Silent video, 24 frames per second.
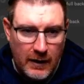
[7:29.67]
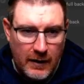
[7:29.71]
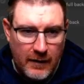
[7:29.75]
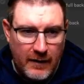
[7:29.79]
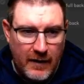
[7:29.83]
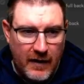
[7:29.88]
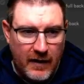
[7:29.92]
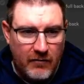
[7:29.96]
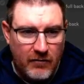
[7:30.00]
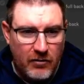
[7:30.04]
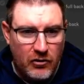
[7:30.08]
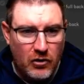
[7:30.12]

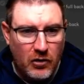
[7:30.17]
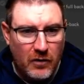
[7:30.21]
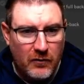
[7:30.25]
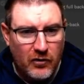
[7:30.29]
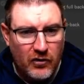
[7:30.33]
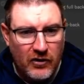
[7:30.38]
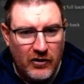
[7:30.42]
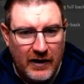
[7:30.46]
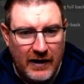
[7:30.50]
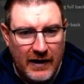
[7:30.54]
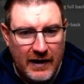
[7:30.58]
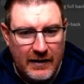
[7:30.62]
Now, there is
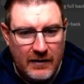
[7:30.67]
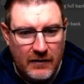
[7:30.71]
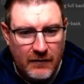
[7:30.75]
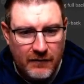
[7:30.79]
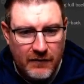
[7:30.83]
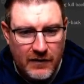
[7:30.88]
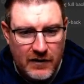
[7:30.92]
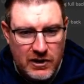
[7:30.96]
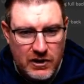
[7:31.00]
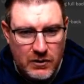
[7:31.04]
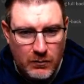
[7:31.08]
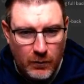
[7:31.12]
obviously
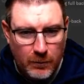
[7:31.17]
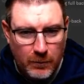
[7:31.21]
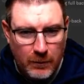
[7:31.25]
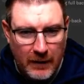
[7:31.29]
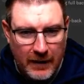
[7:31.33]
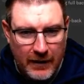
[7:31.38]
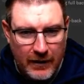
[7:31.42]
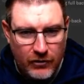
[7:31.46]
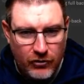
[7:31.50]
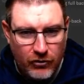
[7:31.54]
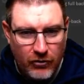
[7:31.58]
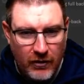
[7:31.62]
individual
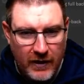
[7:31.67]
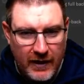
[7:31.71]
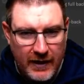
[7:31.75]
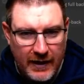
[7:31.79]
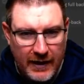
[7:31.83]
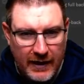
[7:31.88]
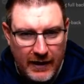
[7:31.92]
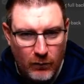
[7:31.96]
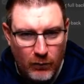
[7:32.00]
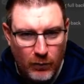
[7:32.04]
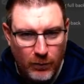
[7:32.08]
player training.